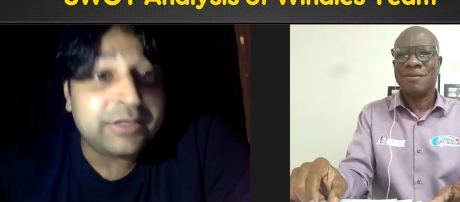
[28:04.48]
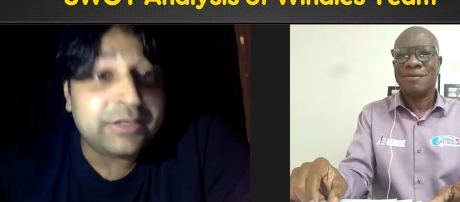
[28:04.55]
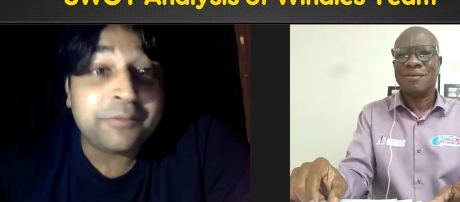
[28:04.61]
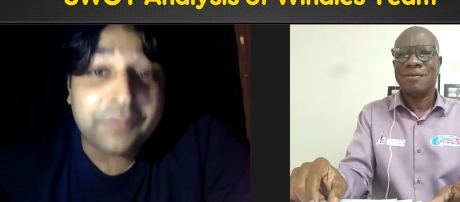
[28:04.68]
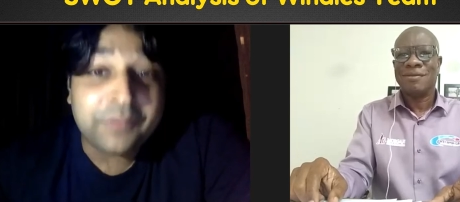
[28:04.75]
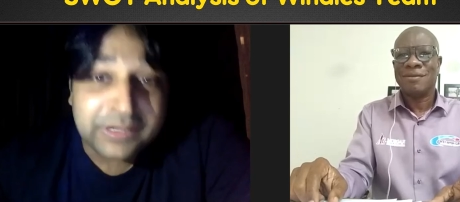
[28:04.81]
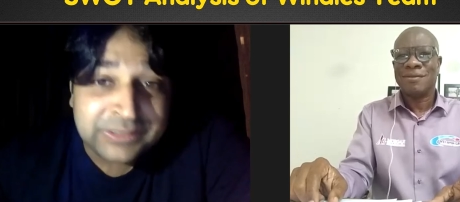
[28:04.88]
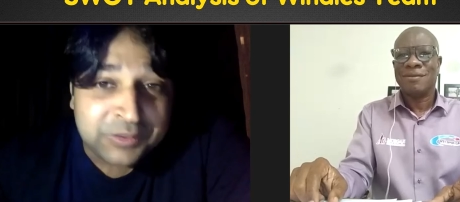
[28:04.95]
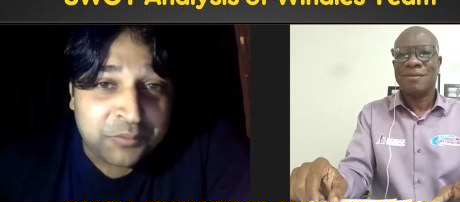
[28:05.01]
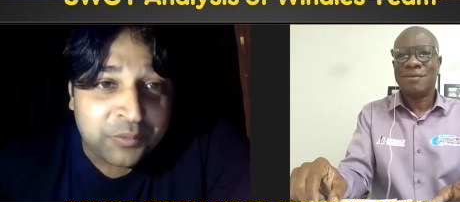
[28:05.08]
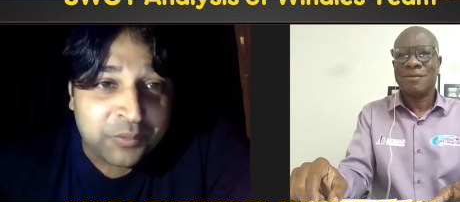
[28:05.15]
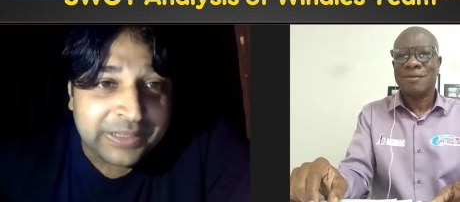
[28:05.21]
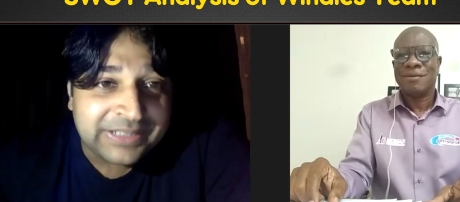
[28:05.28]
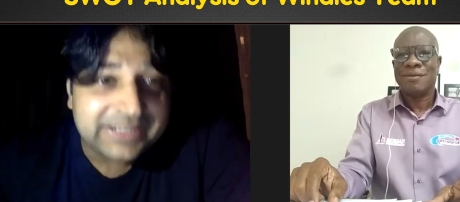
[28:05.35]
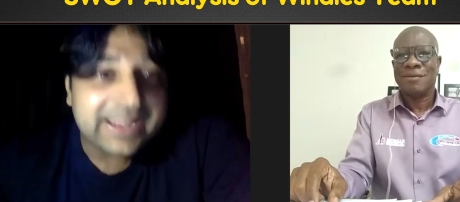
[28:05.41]
Speaker 1: the first of
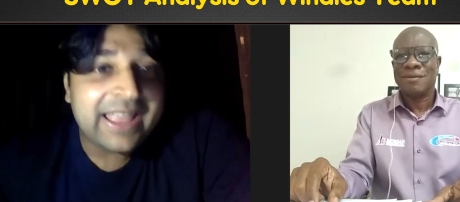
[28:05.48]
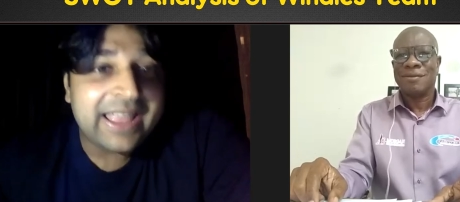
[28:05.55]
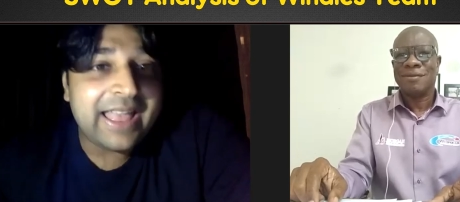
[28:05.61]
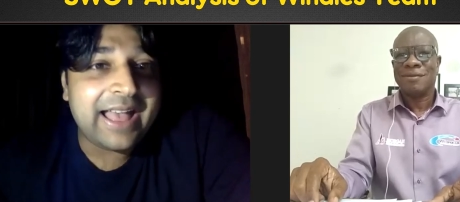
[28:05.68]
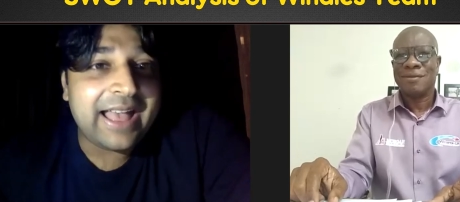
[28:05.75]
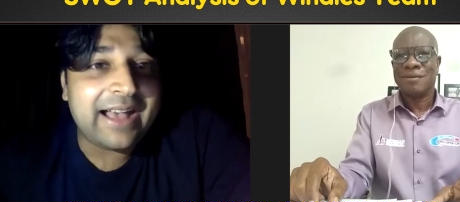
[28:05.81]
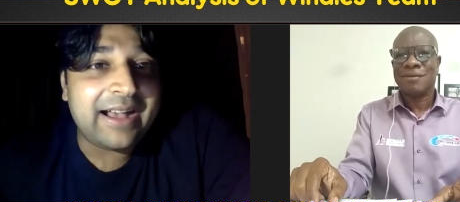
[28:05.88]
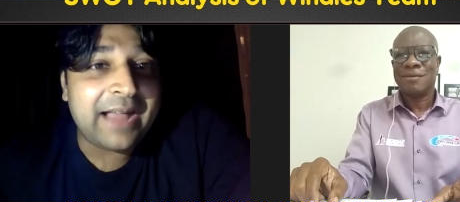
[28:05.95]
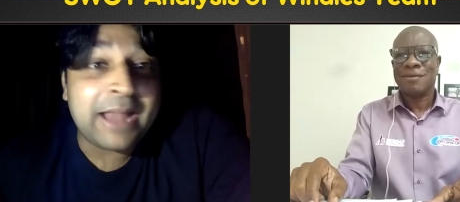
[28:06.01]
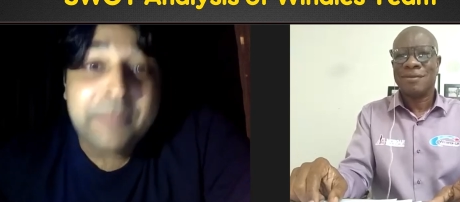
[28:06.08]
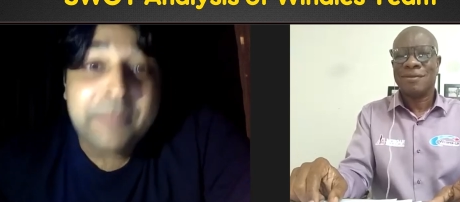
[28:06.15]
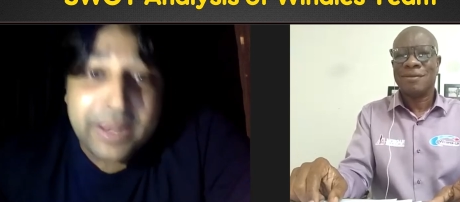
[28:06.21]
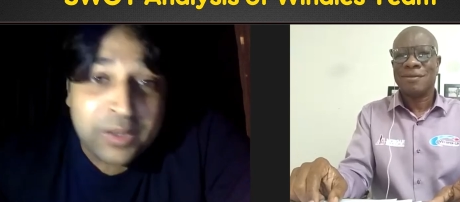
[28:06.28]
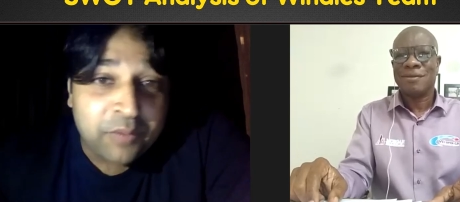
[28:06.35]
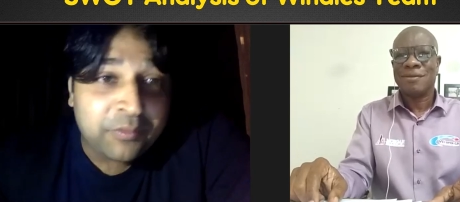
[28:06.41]
which, and
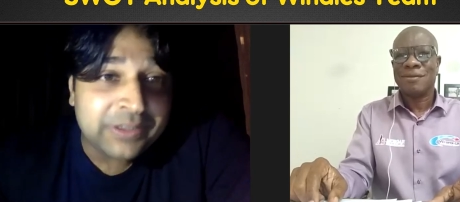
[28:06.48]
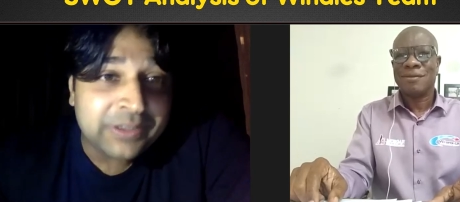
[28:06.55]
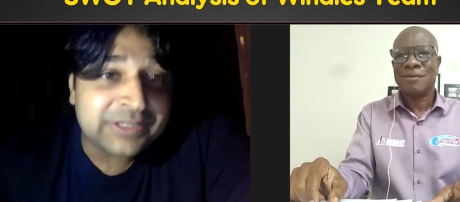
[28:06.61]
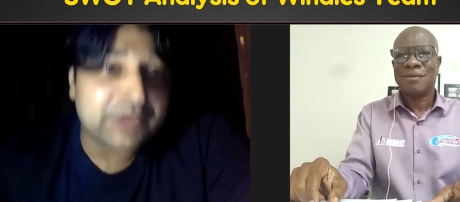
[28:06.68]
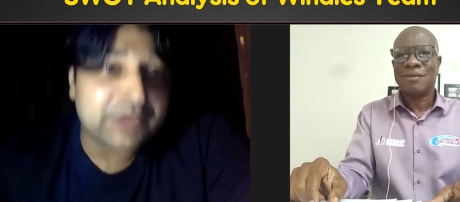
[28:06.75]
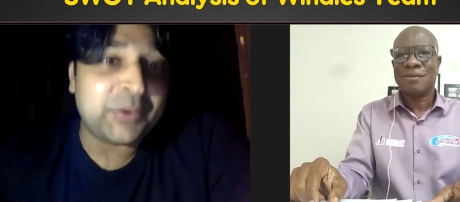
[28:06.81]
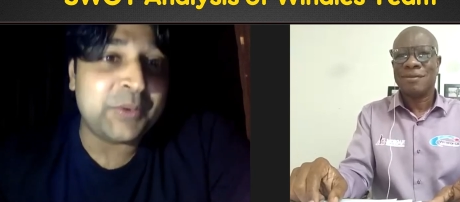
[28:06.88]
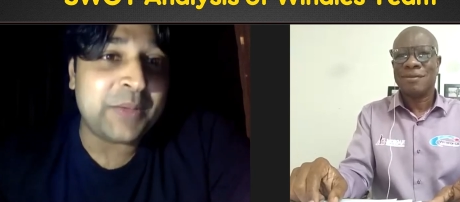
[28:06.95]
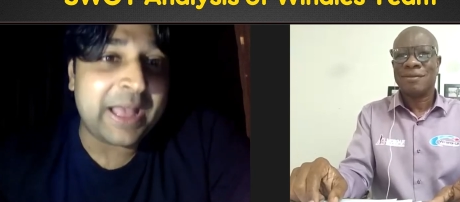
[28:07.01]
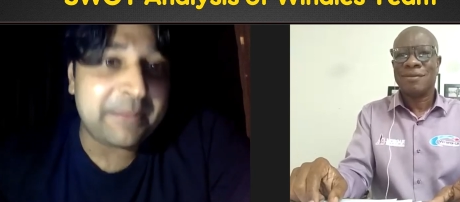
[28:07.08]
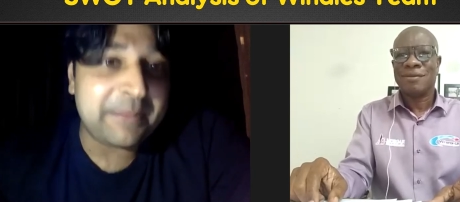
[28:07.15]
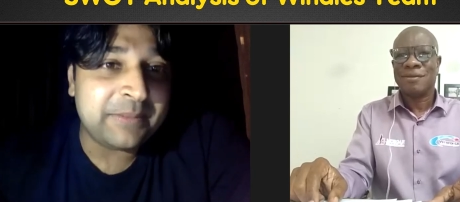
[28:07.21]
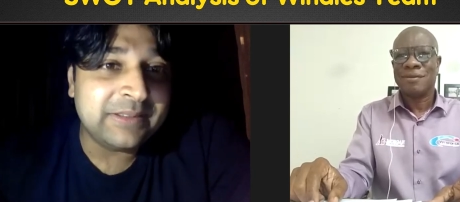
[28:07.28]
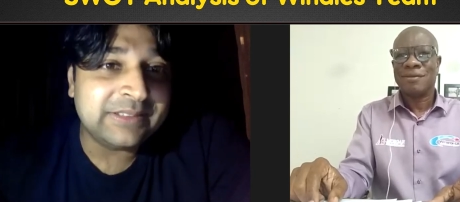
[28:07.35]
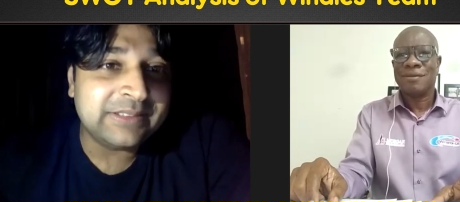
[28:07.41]
many of which are going to
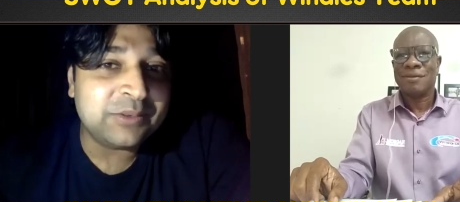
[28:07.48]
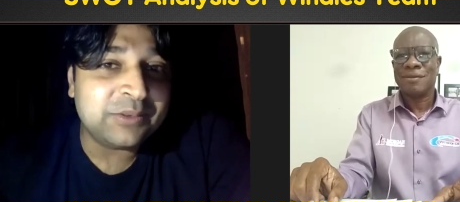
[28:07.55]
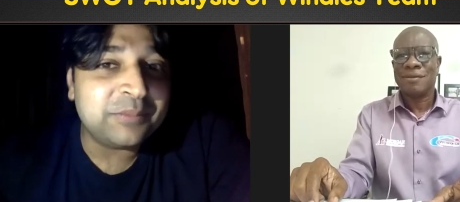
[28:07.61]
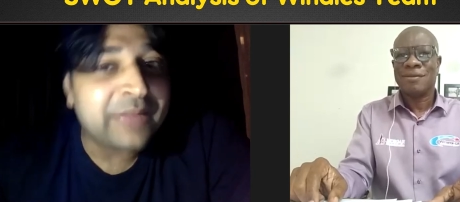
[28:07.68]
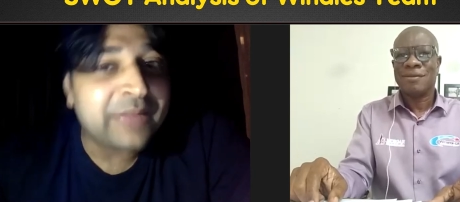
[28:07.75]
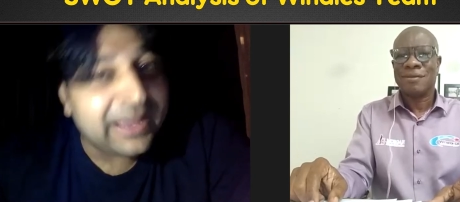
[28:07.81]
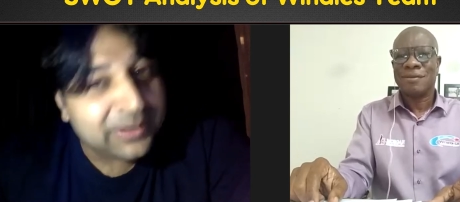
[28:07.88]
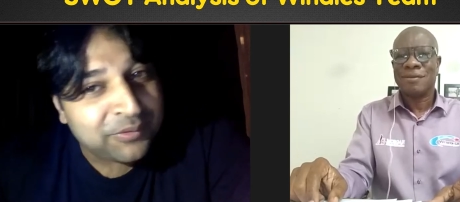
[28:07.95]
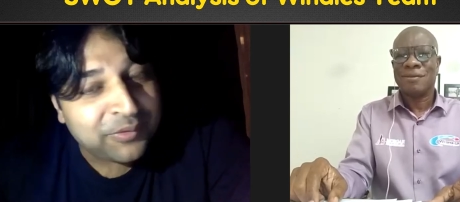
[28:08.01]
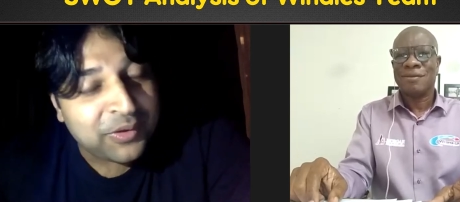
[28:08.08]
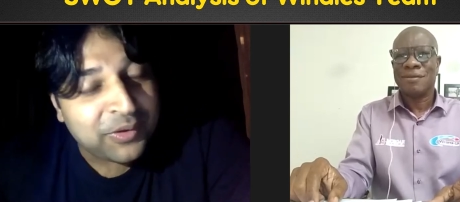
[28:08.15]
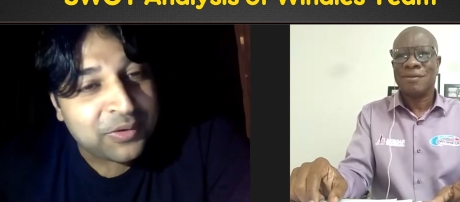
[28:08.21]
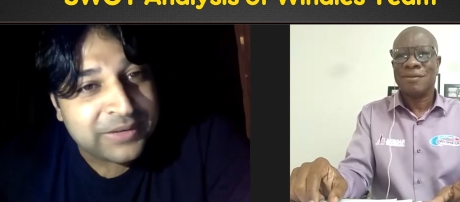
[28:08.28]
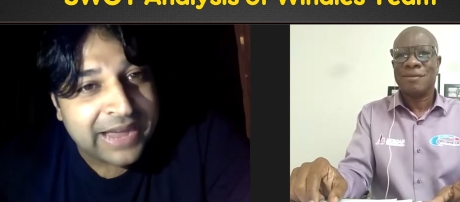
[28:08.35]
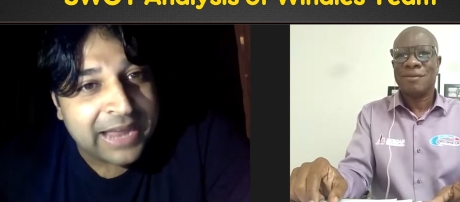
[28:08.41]
happen. So thank you for
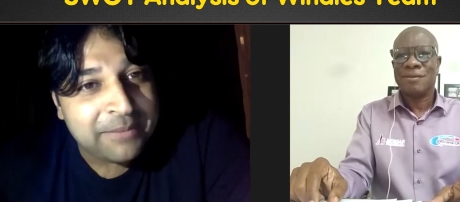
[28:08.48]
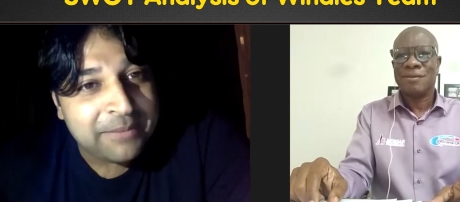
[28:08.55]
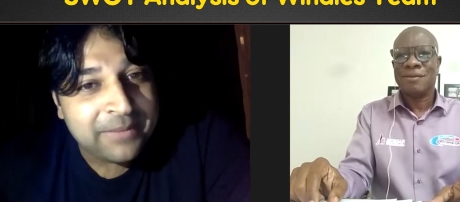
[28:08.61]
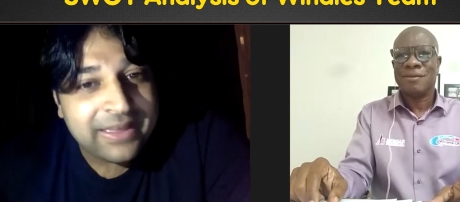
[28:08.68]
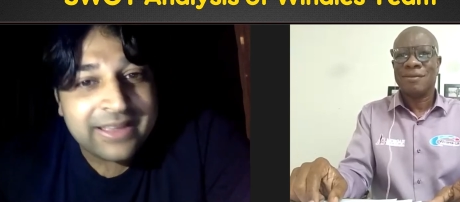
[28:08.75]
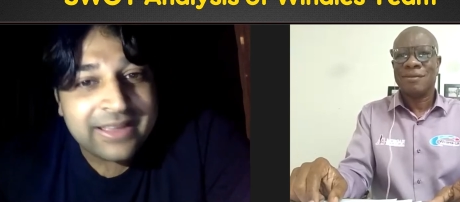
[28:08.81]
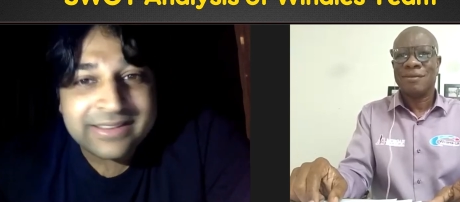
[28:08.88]
your time.